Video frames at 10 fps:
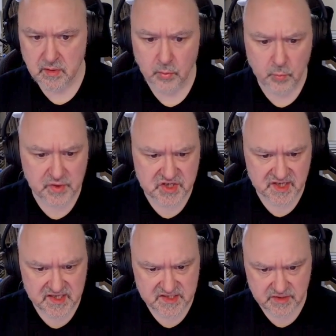Which
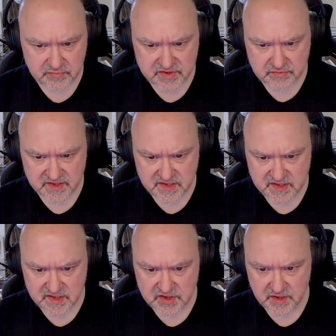is the restricted
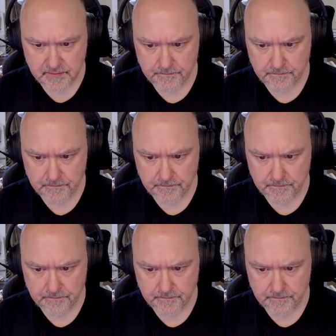digit?